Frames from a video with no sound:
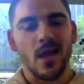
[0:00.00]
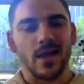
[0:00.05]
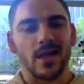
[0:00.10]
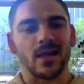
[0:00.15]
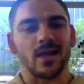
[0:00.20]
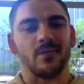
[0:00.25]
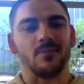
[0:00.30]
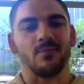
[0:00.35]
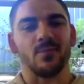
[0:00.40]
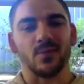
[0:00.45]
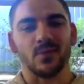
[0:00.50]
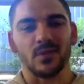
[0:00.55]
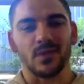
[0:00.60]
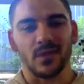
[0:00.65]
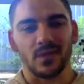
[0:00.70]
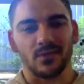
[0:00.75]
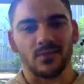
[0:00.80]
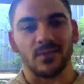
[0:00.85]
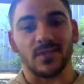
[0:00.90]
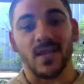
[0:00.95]
end up
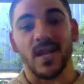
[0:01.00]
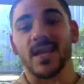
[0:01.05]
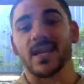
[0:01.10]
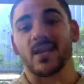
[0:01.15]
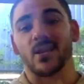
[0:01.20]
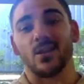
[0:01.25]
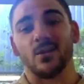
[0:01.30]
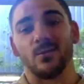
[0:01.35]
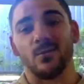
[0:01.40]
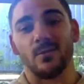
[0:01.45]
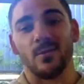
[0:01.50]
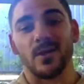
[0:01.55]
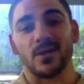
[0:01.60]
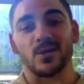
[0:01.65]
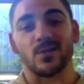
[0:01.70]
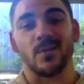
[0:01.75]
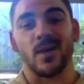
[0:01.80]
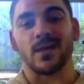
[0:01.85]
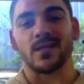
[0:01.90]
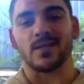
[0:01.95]
building and retaining a lot more
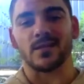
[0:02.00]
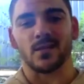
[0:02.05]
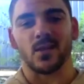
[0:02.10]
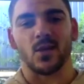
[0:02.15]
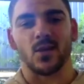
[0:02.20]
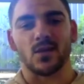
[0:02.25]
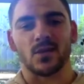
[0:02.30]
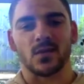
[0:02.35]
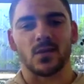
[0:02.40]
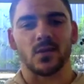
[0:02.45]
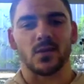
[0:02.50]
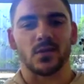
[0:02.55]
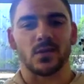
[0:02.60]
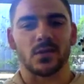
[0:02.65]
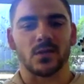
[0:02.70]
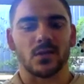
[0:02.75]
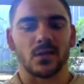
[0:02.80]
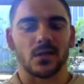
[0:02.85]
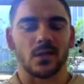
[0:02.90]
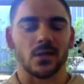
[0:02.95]
muscle mass as a consequence.
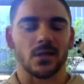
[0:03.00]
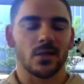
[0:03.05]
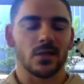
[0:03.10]
So